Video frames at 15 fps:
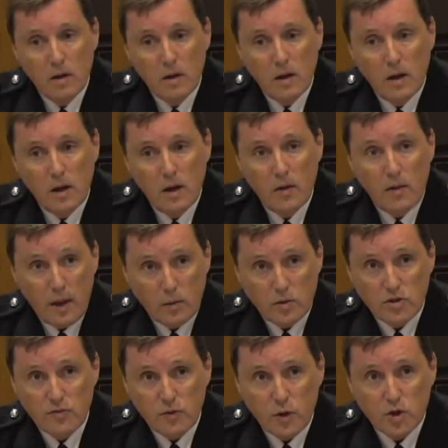That
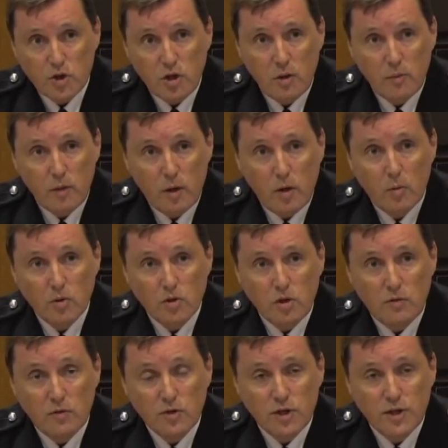was the first time that I was
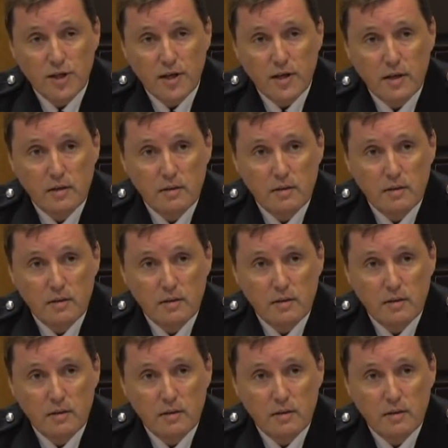officer of the day.